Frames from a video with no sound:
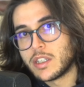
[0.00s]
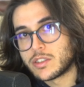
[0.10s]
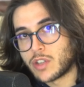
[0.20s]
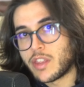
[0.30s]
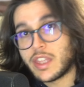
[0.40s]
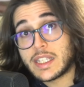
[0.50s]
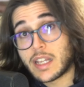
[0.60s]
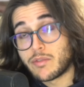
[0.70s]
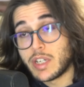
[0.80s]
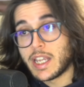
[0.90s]
So I think
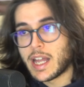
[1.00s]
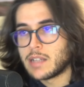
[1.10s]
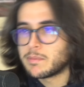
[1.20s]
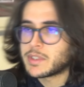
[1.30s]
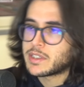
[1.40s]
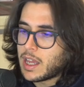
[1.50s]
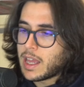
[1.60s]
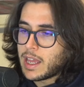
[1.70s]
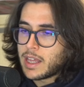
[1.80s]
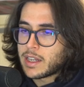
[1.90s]
that really helps,
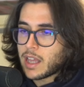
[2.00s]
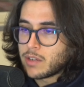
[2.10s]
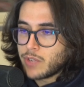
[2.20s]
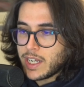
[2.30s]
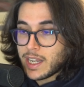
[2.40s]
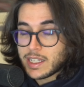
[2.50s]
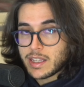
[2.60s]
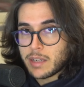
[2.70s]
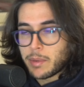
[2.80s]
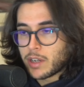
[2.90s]
and I really like
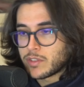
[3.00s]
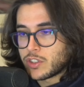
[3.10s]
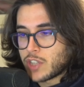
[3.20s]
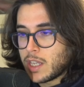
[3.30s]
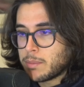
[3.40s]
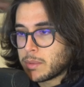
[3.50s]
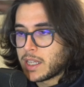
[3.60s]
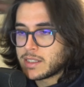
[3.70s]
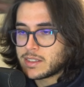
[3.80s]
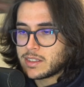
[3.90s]
that part of the shape.
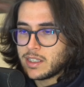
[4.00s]
Plus,